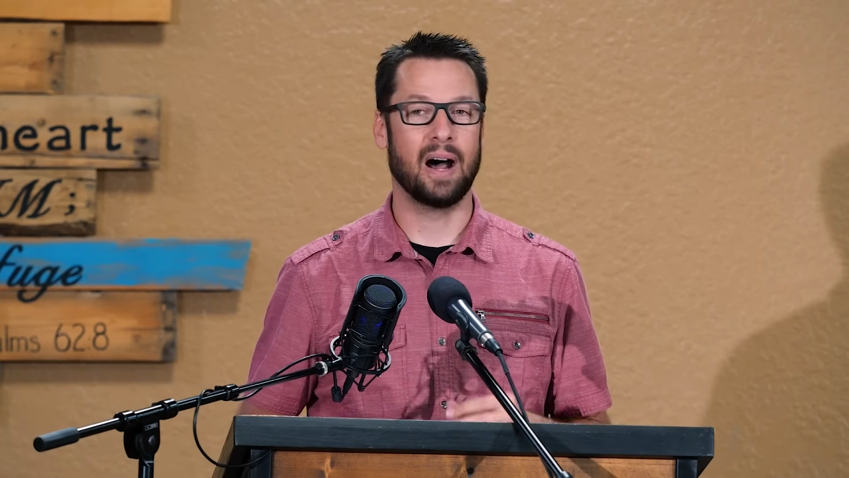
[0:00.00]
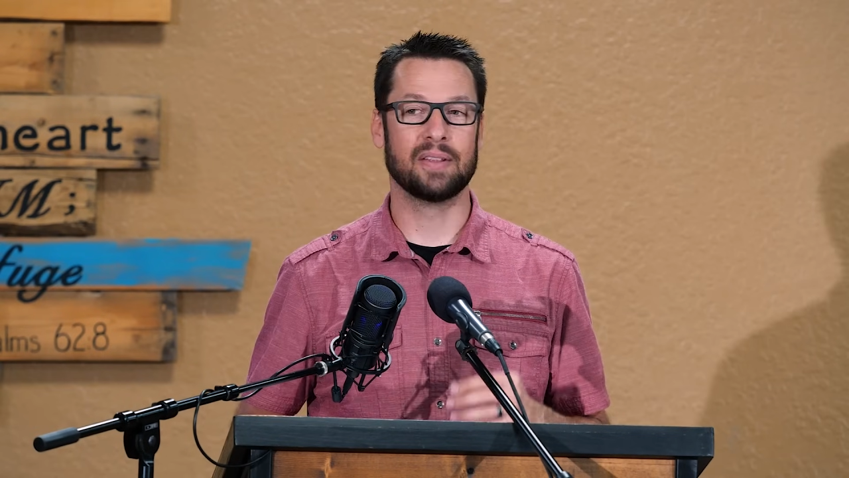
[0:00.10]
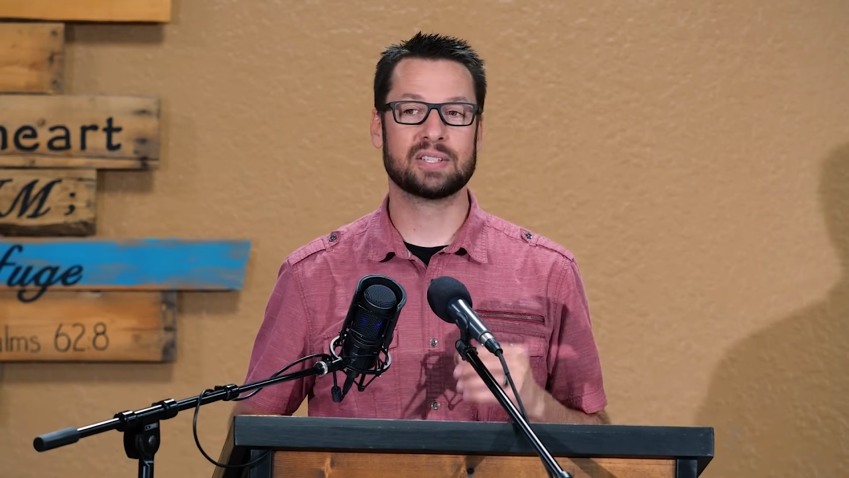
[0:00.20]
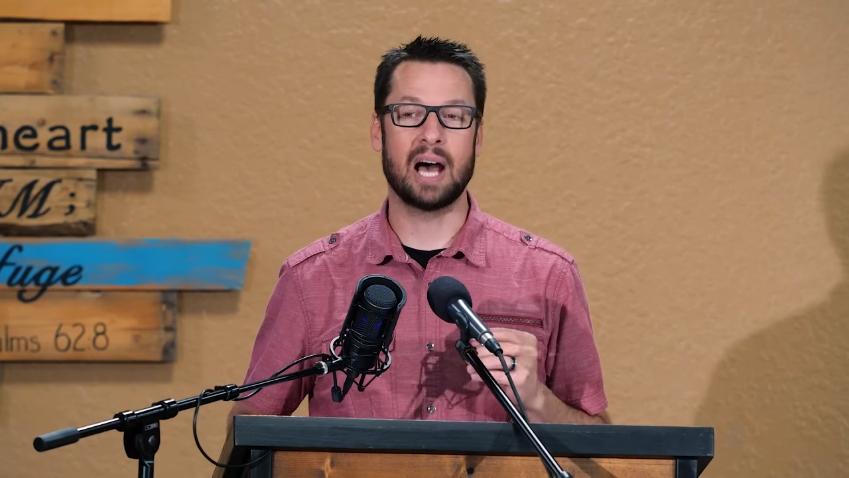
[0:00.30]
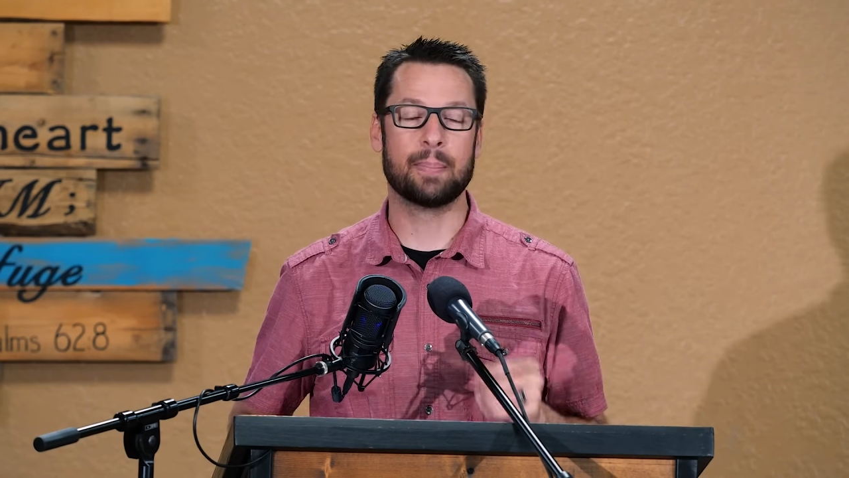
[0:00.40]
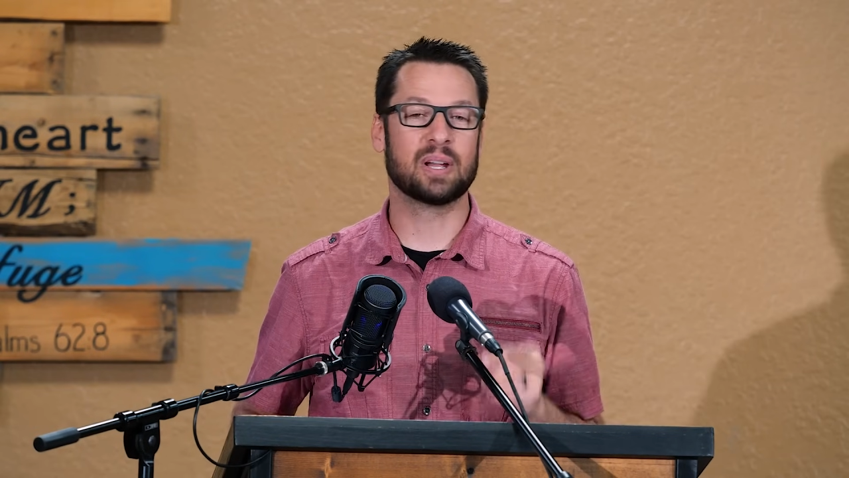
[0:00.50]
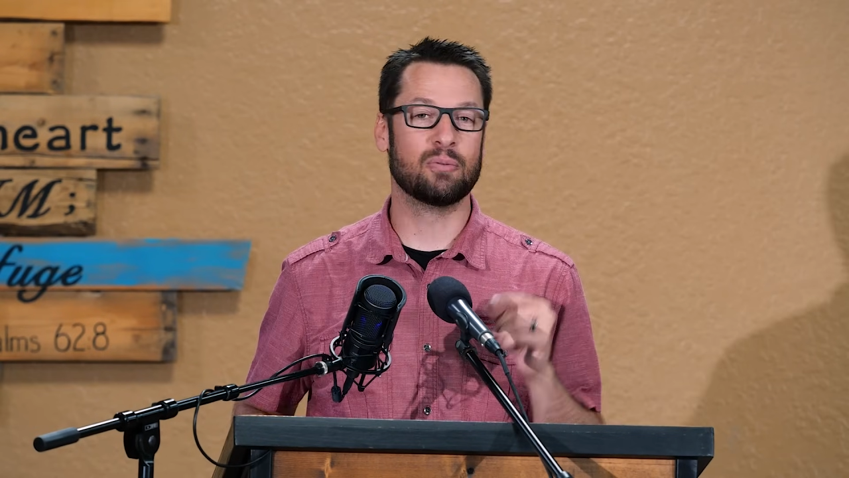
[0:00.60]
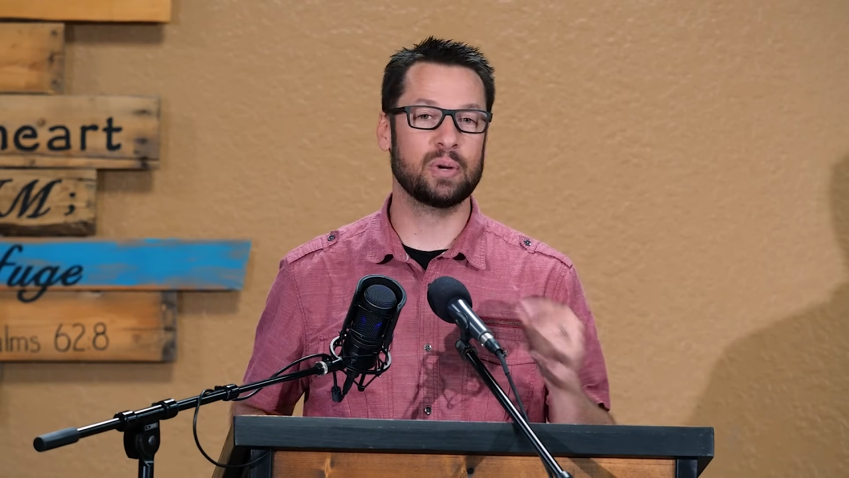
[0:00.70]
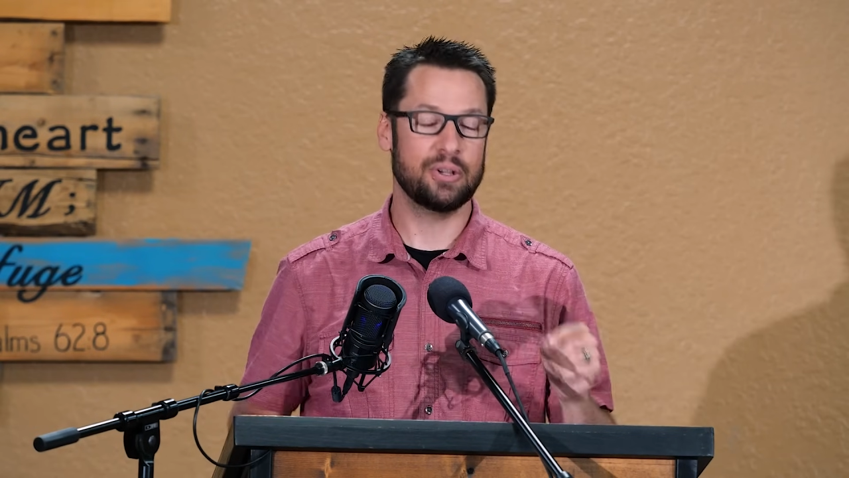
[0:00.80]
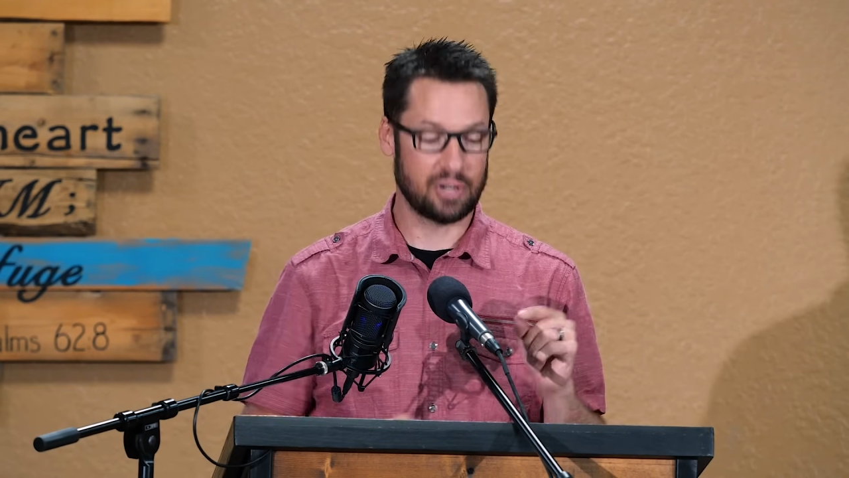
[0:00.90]
on the topic
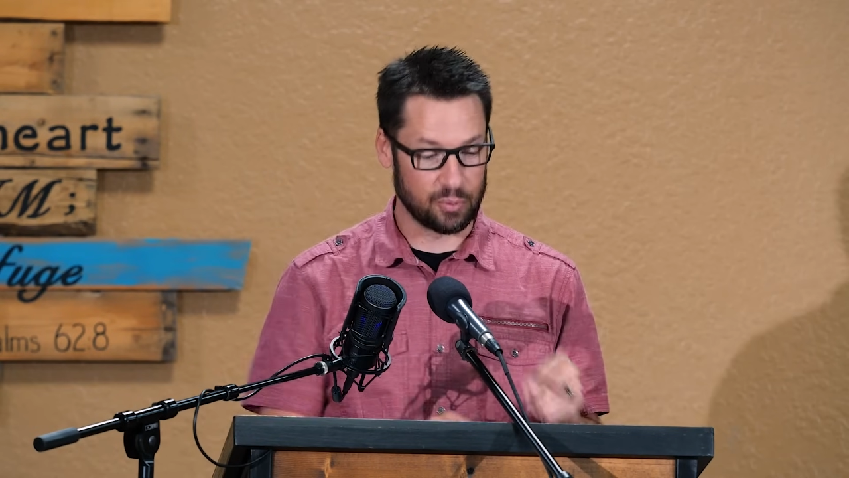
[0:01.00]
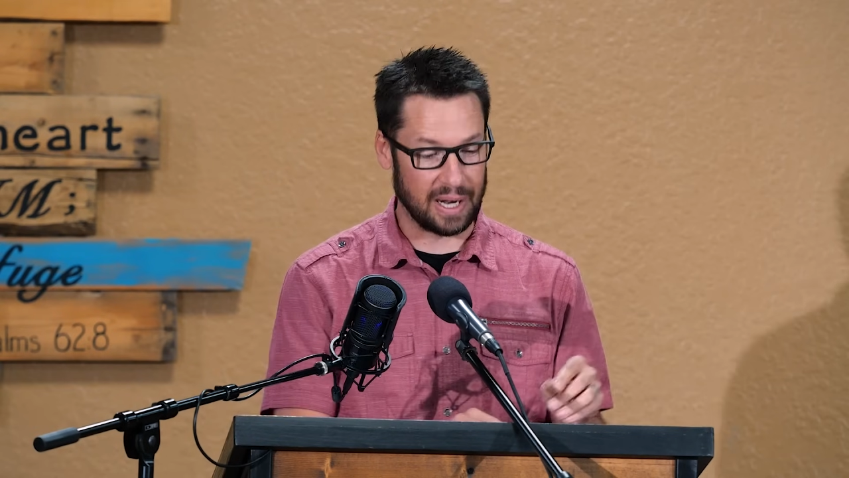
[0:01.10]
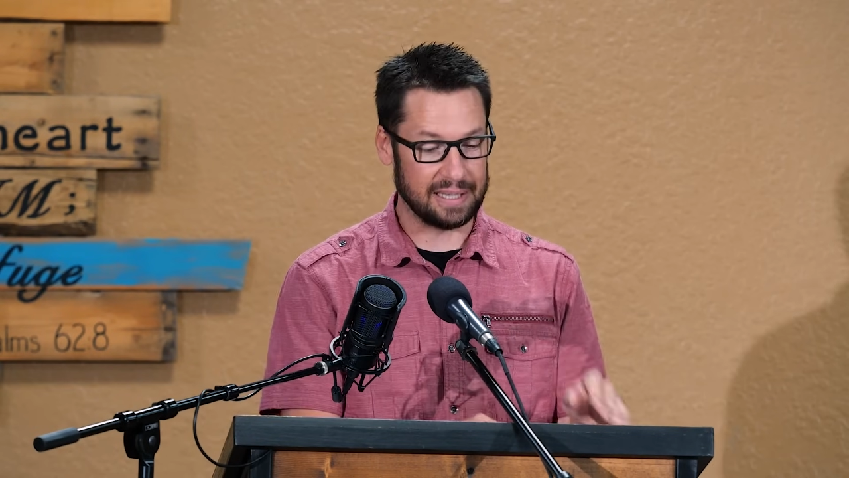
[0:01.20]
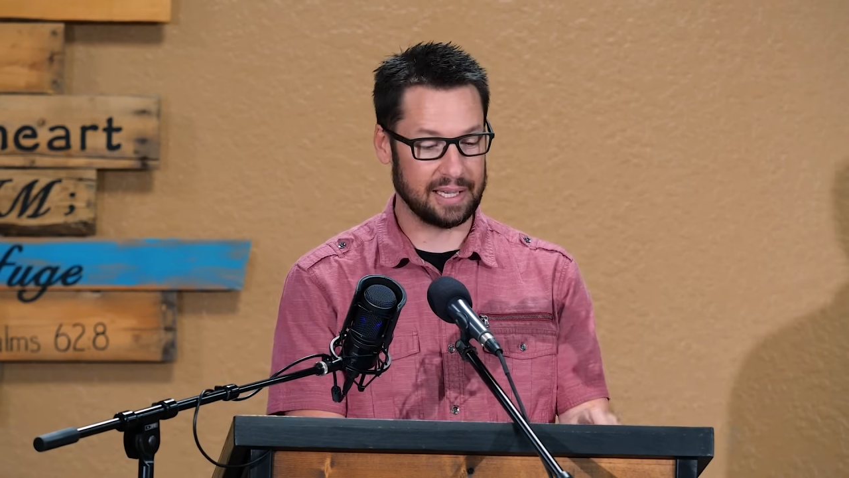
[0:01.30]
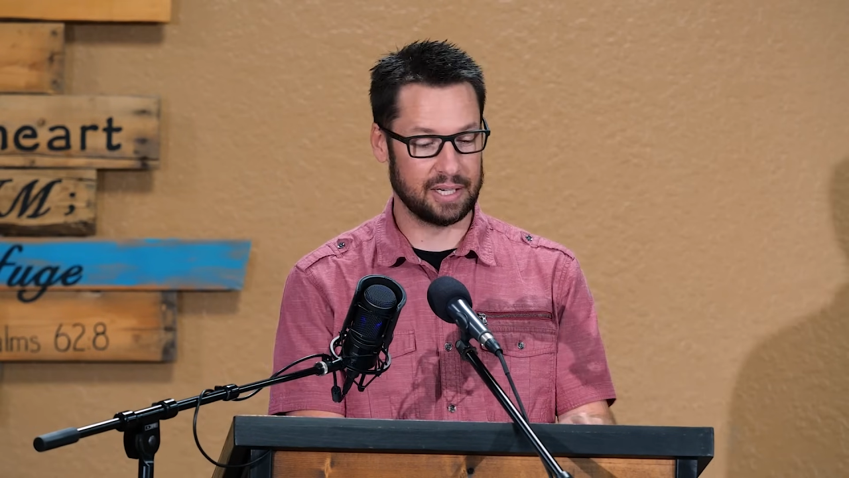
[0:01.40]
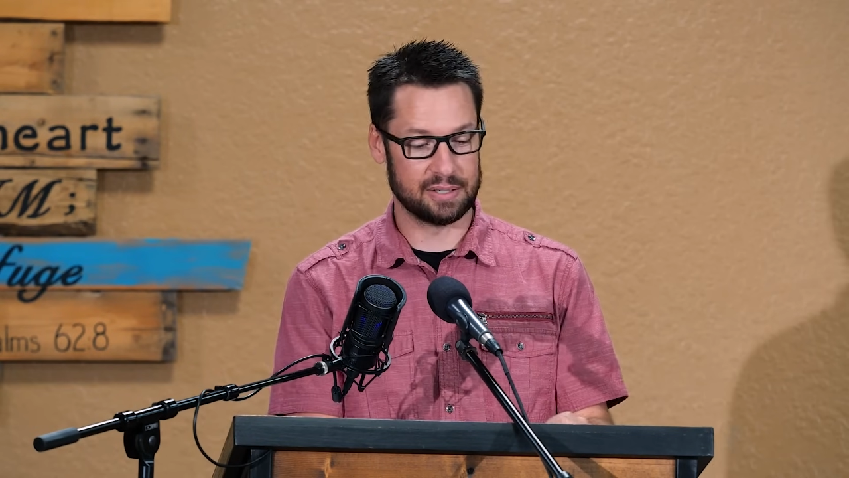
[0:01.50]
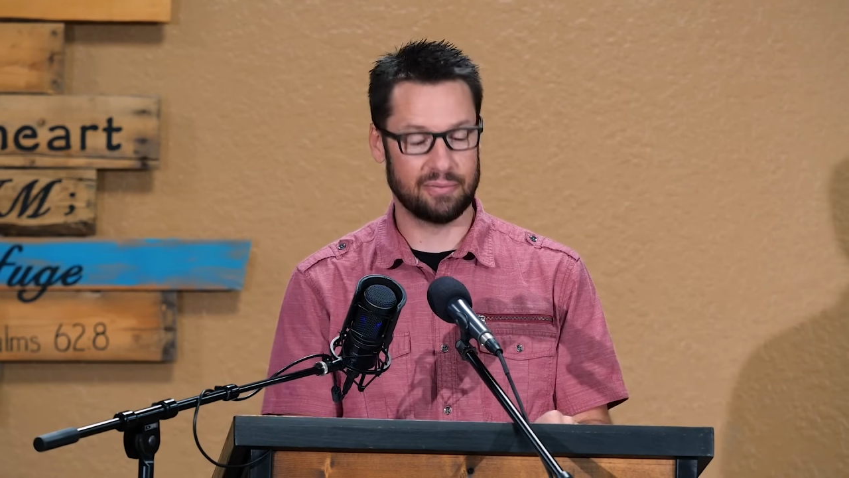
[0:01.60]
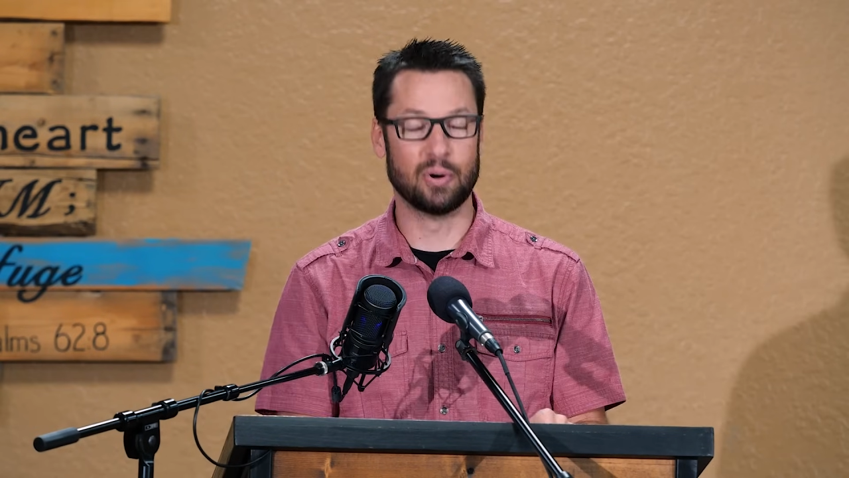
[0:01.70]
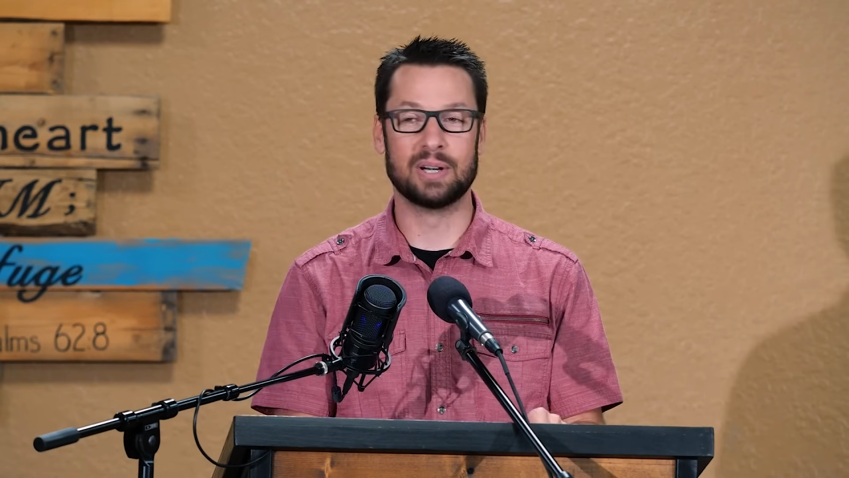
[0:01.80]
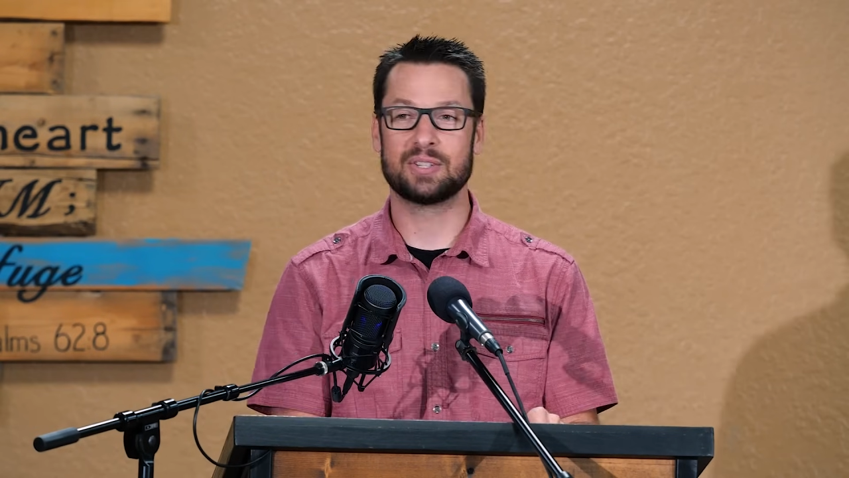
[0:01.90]
of when you can rightly get a
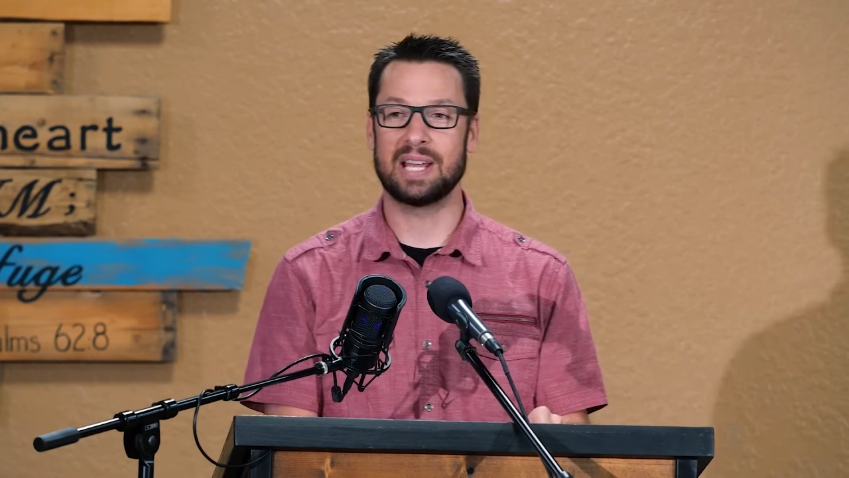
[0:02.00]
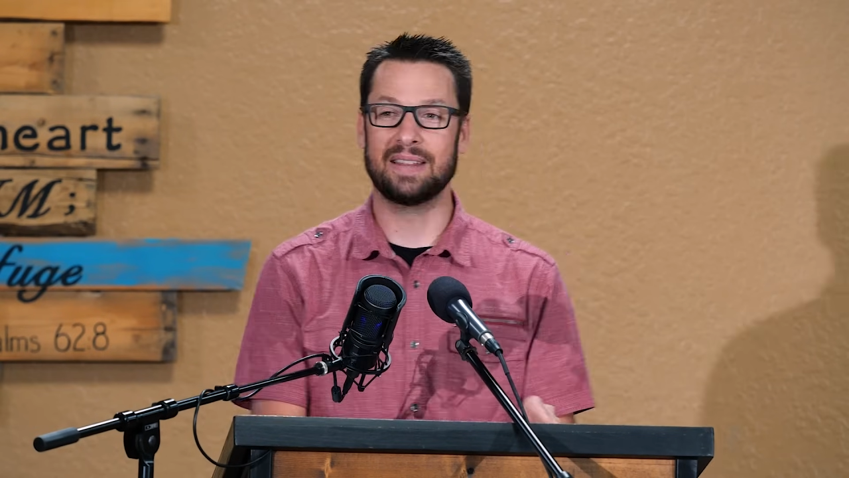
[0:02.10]
divorce,